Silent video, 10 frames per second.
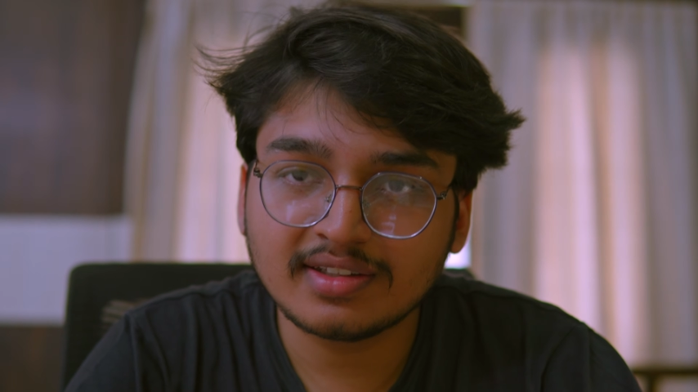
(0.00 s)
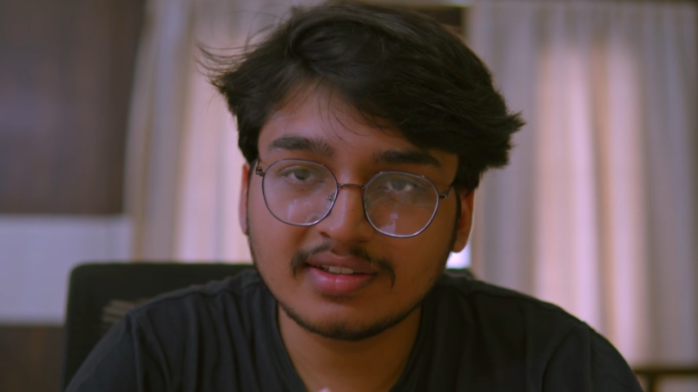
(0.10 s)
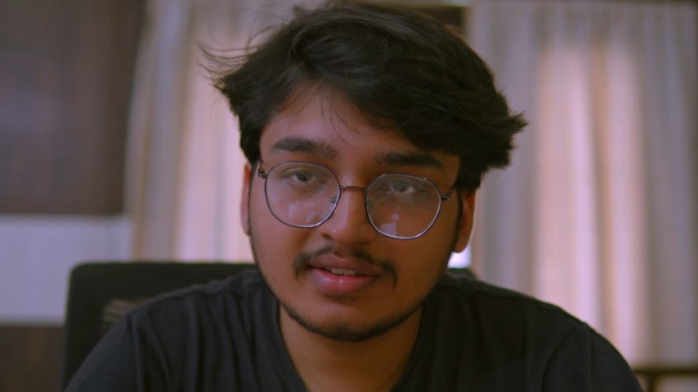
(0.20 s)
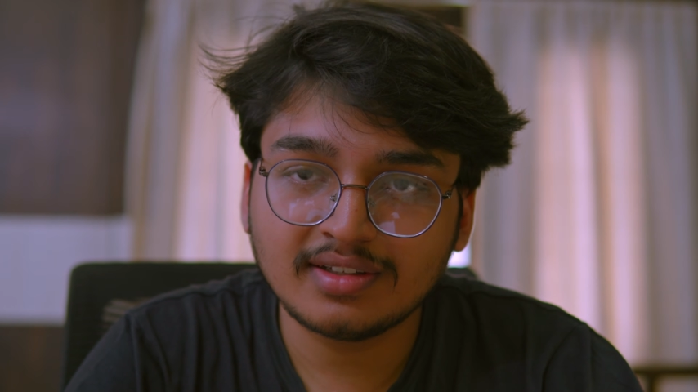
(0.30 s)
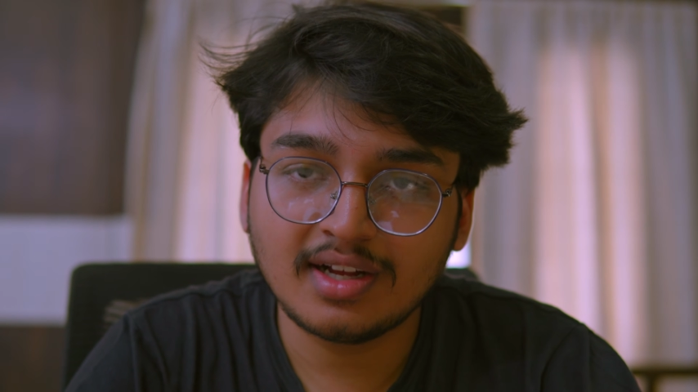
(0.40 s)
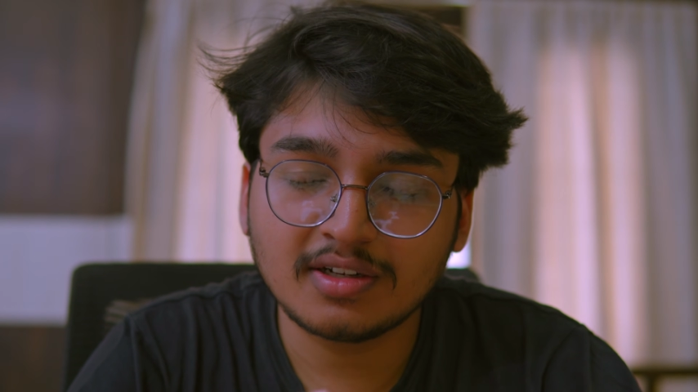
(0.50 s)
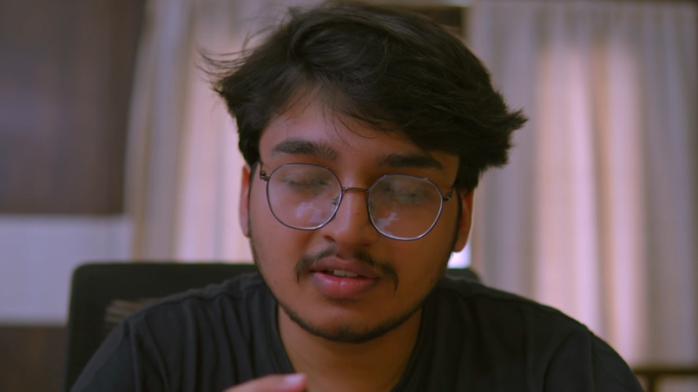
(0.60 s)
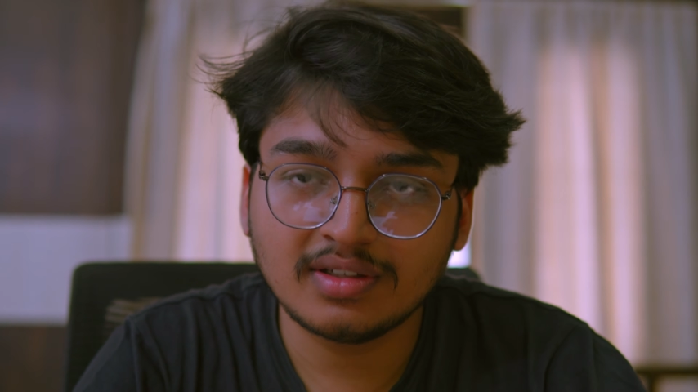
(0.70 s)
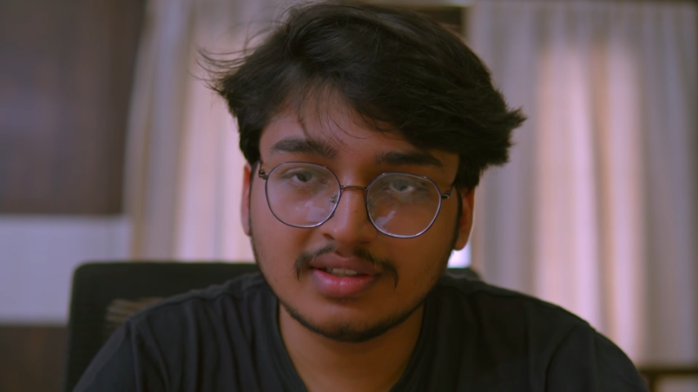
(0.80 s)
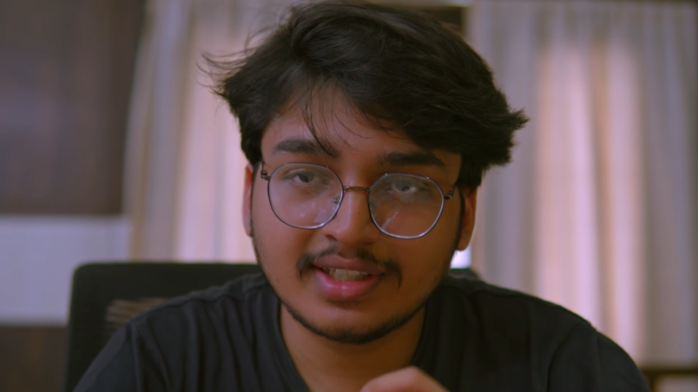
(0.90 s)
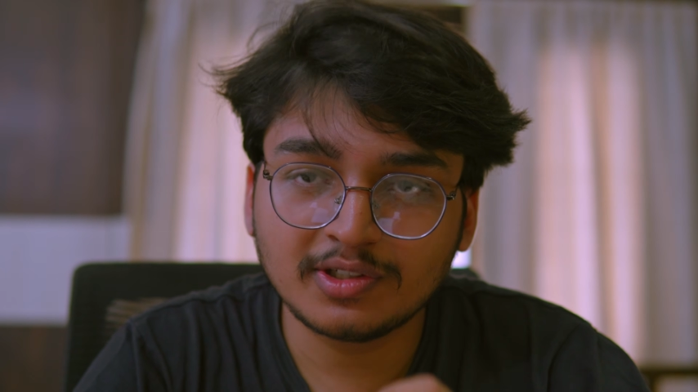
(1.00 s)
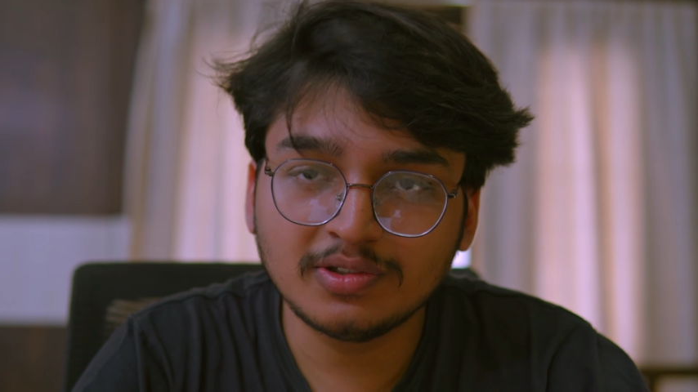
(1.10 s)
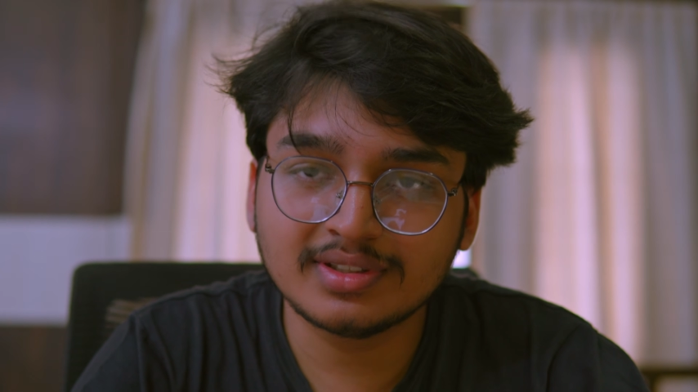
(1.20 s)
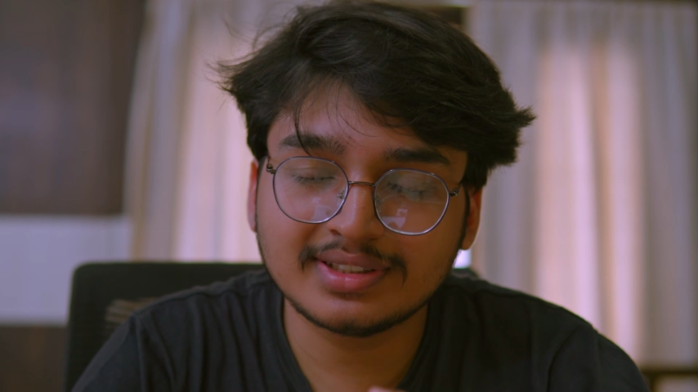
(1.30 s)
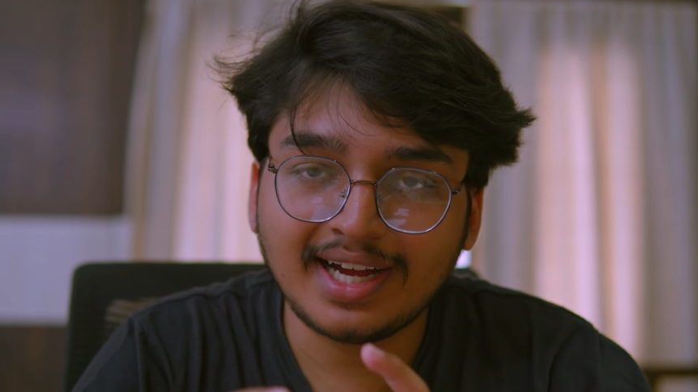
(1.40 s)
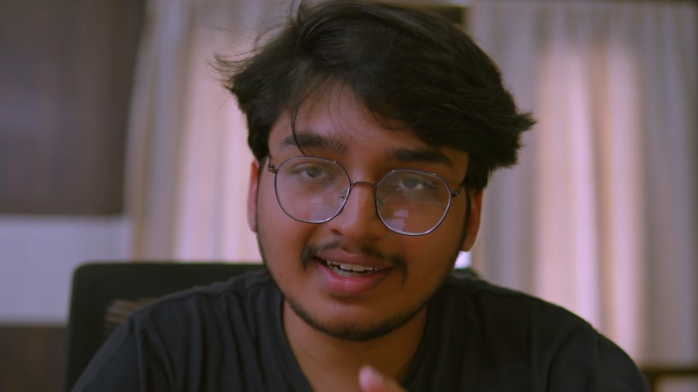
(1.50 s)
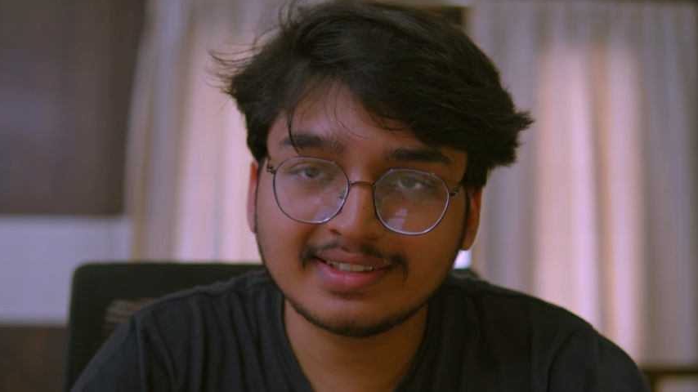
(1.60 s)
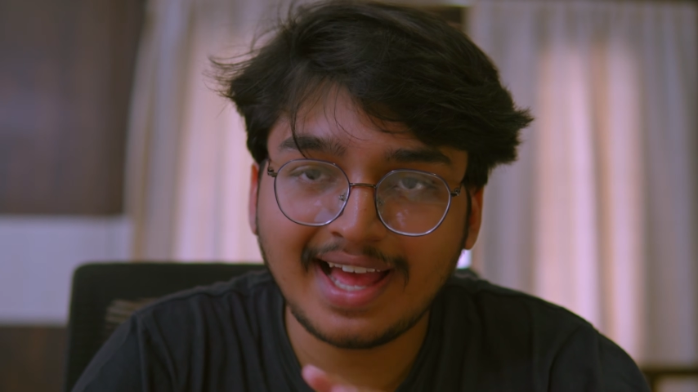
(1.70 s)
the cook starts